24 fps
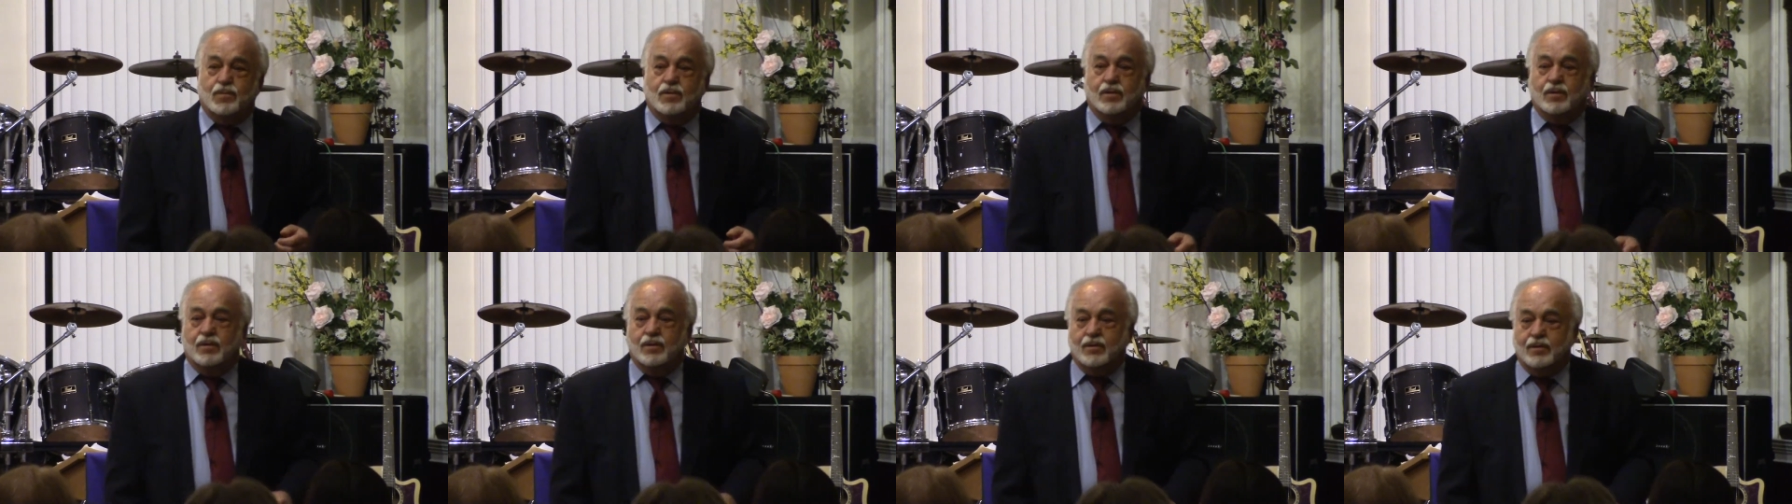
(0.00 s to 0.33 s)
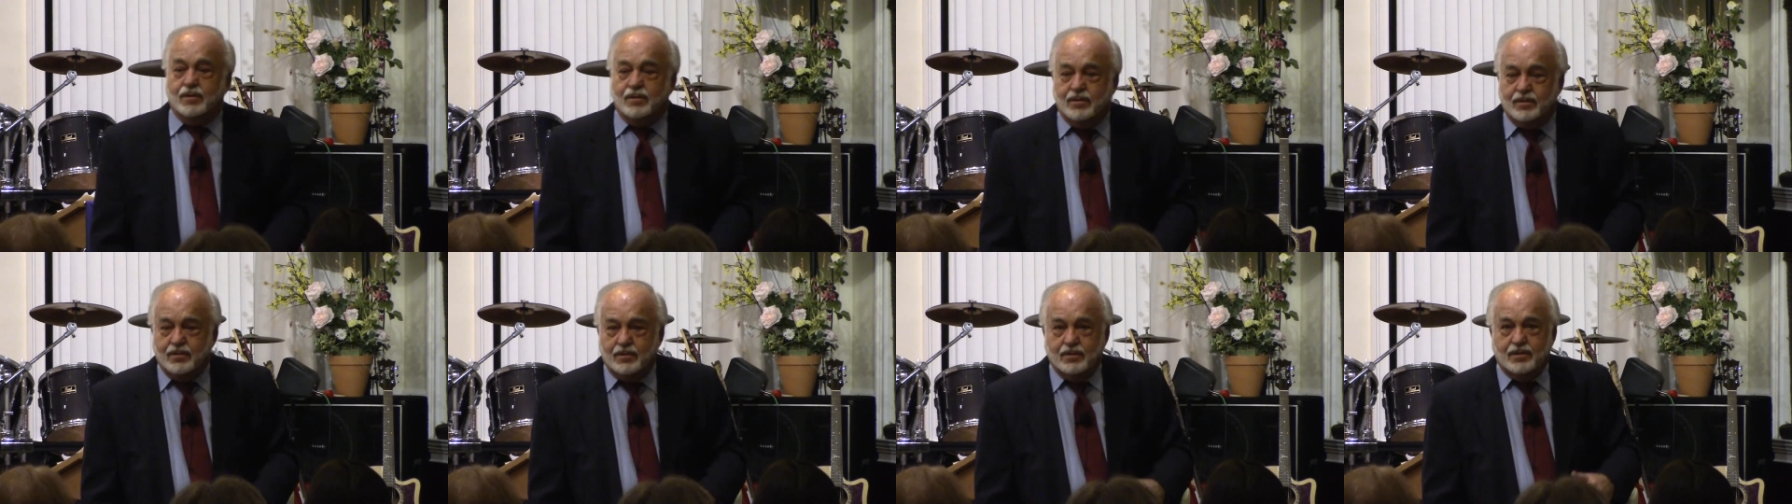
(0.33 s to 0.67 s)
Were you at
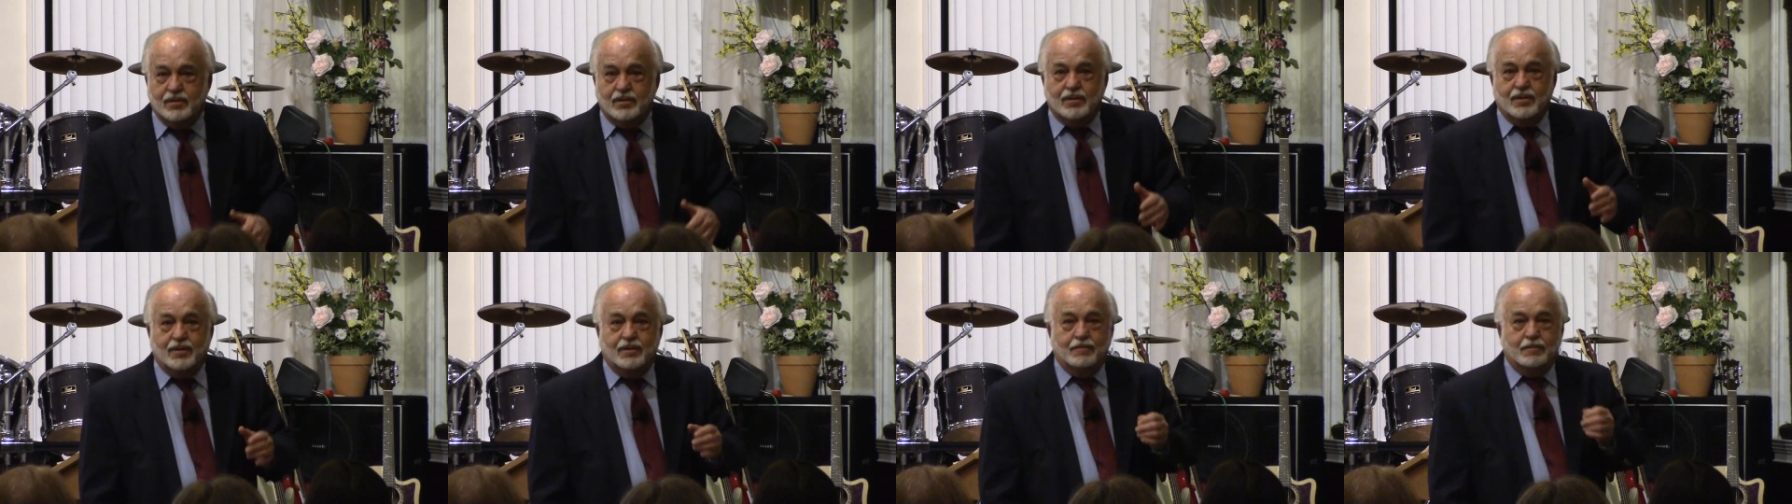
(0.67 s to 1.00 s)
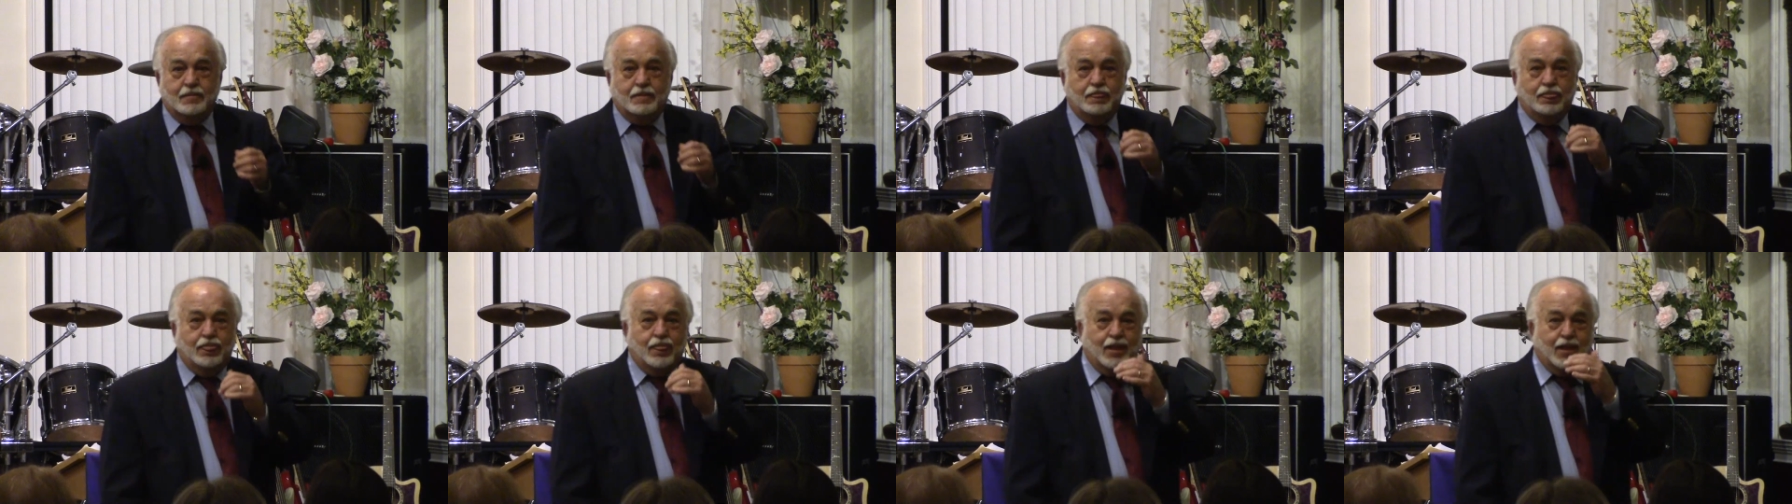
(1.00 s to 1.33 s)
least on time
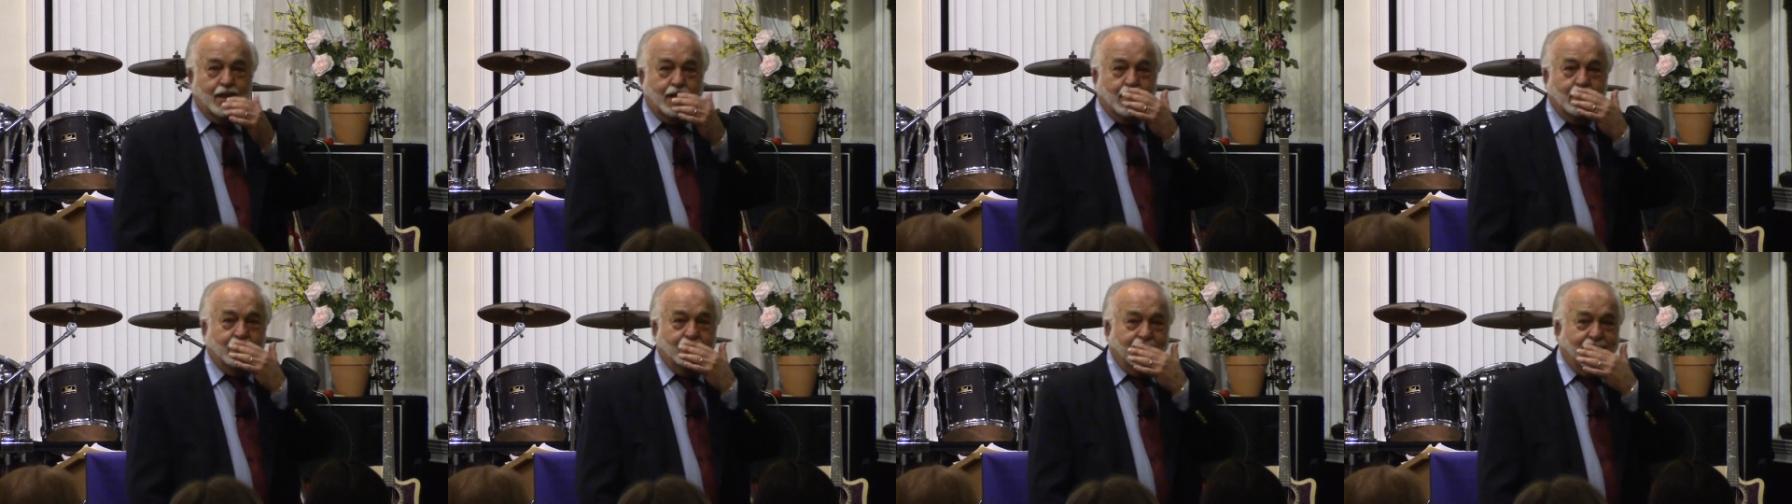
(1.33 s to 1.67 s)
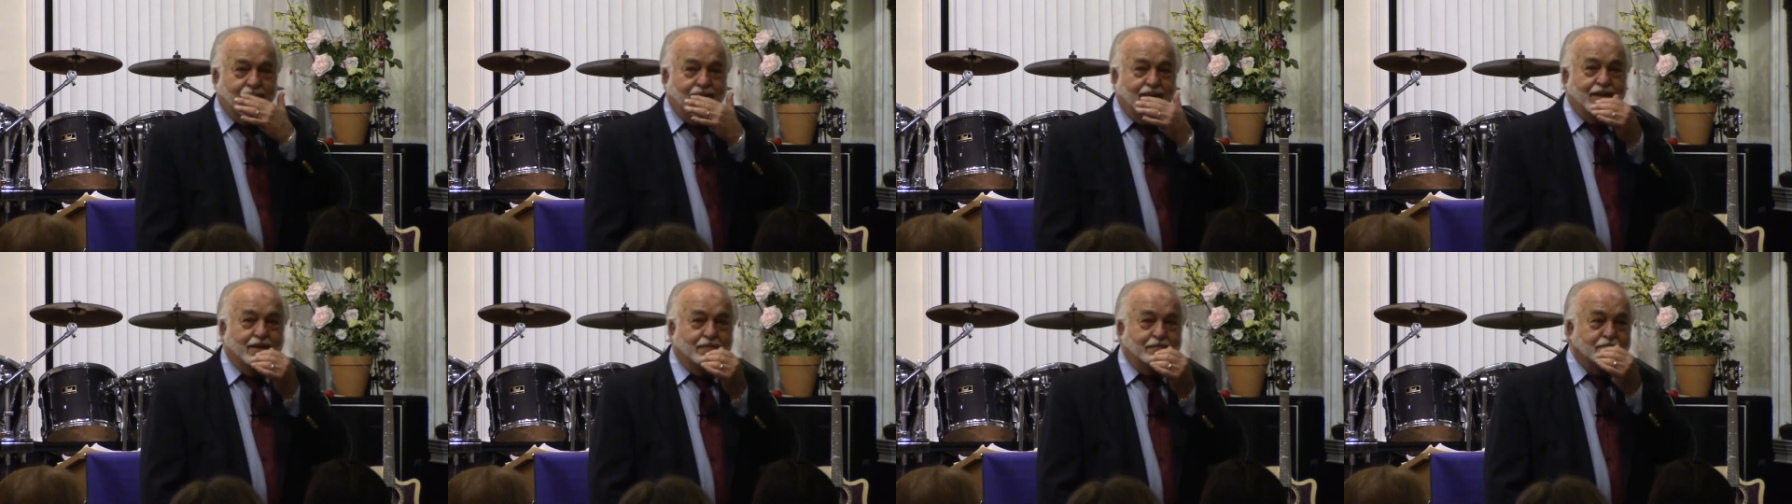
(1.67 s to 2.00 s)
this time?
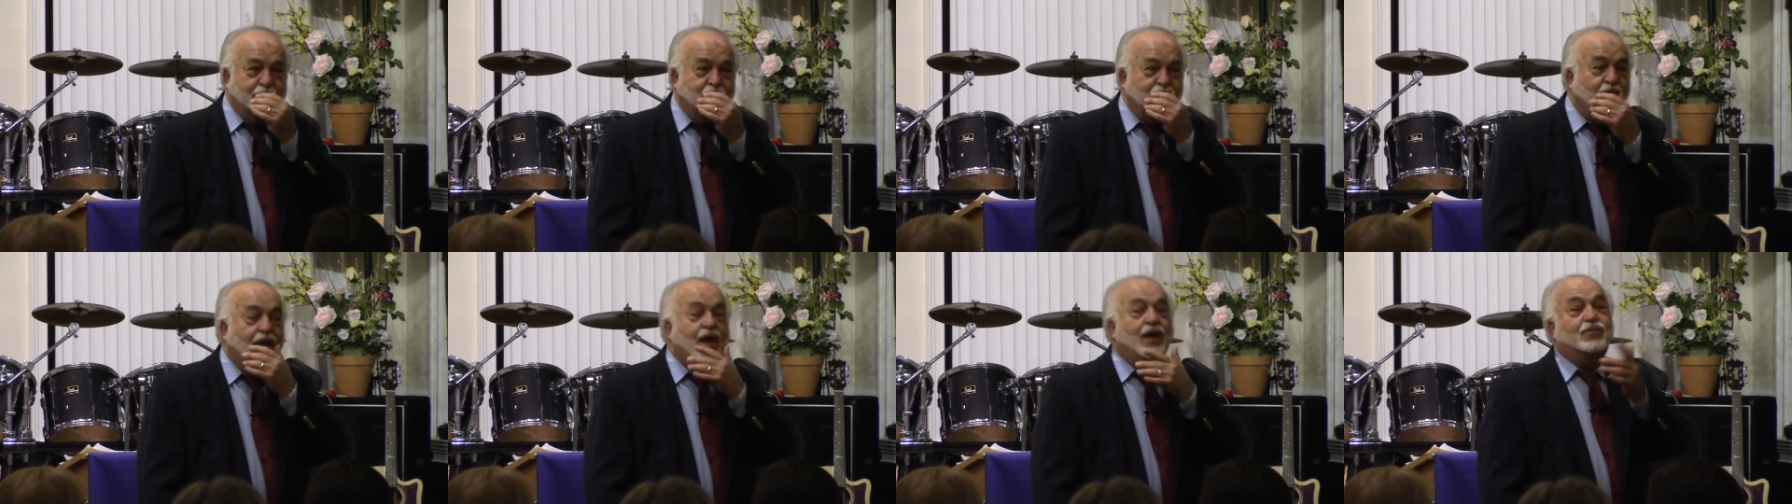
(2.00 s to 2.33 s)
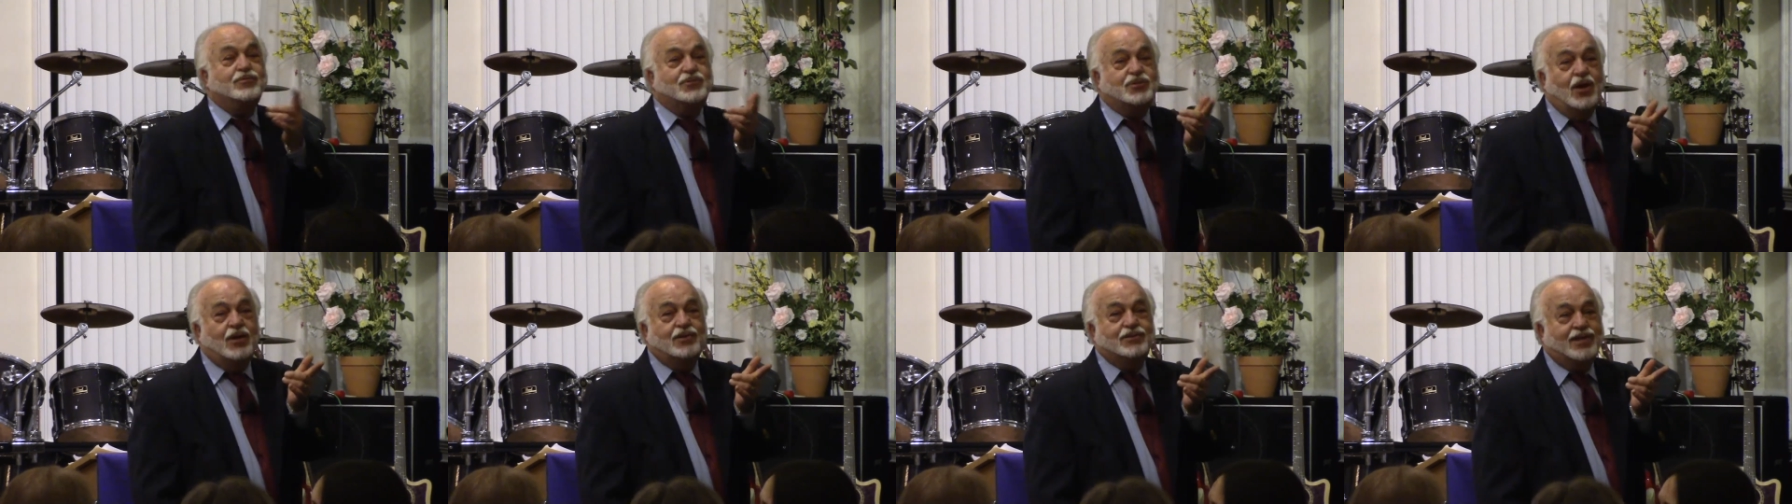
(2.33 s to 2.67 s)
I
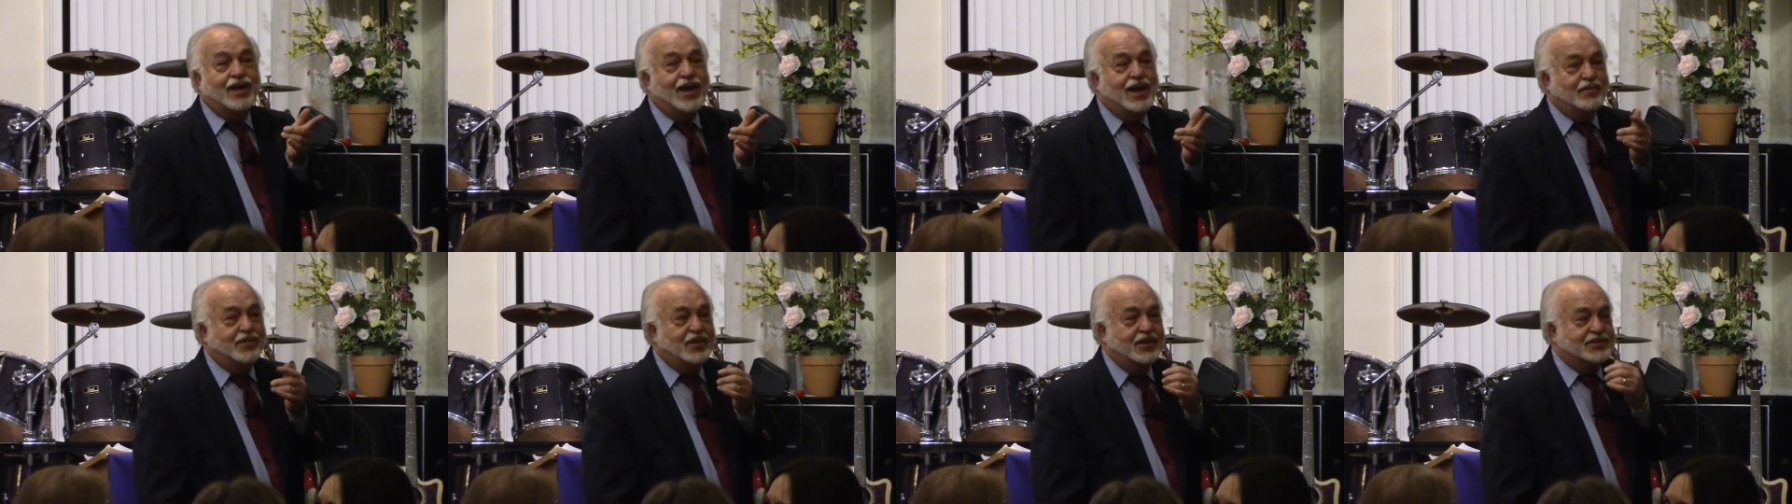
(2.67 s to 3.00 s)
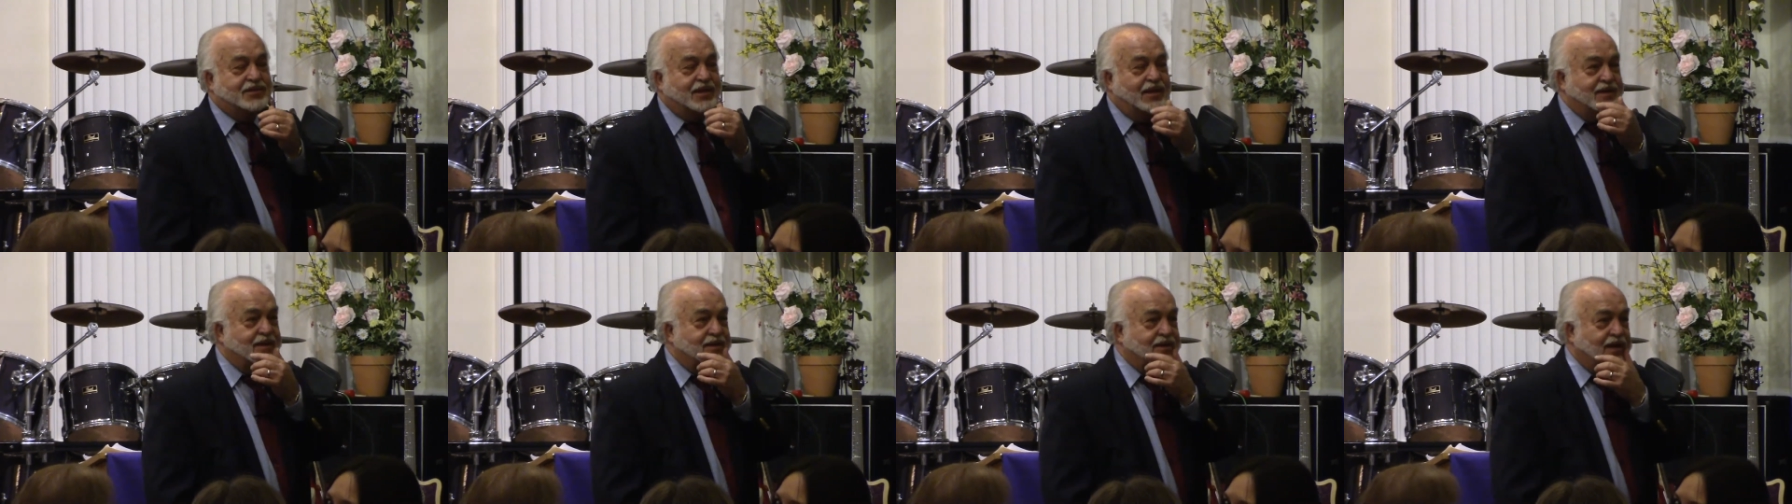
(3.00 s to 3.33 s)
was on time the
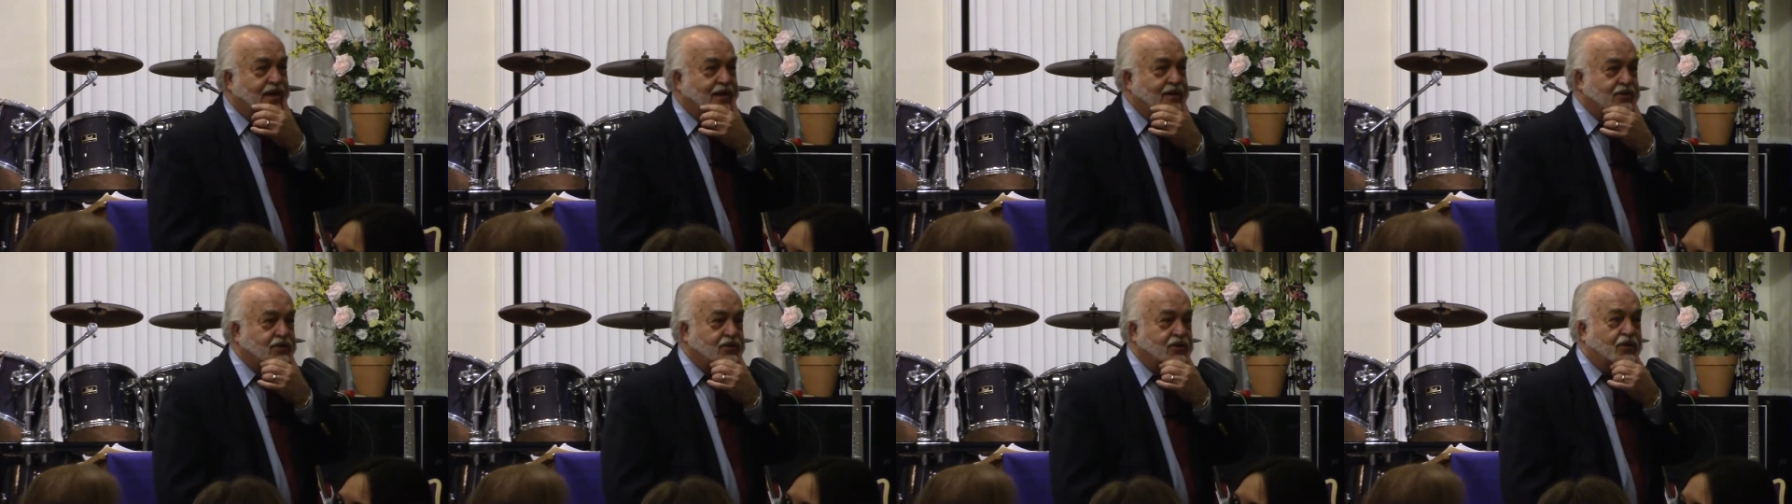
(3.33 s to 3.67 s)
second day.